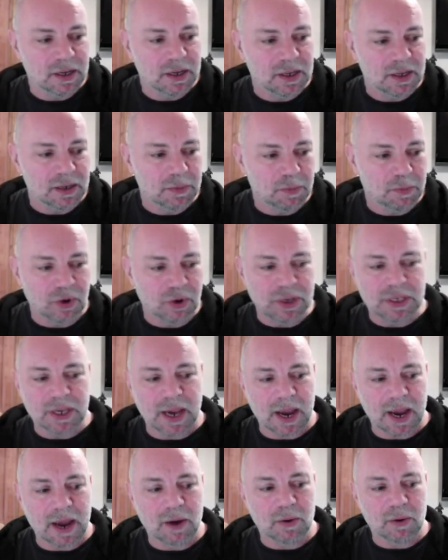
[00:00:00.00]
print it
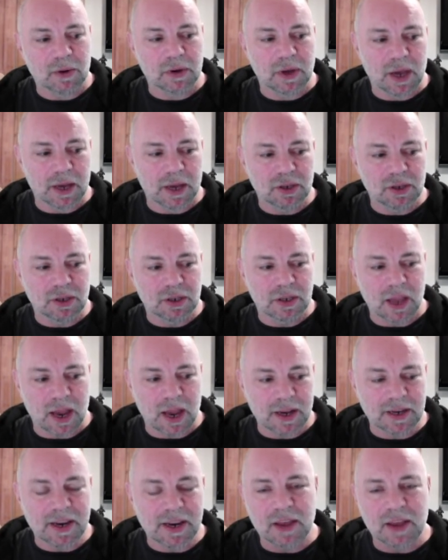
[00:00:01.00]
out and
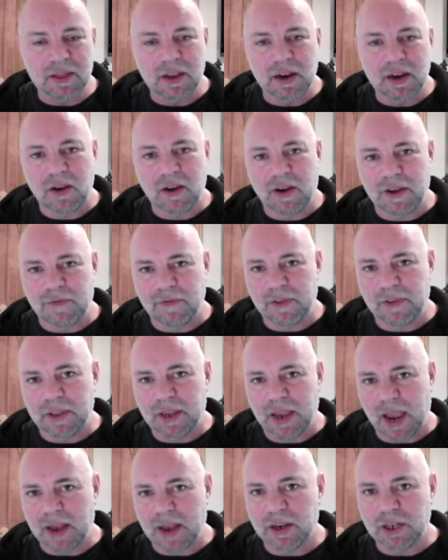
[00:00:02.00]
get the life and
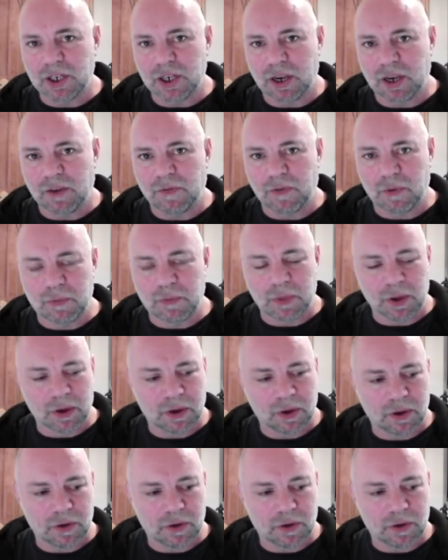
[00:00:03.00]
the energy from the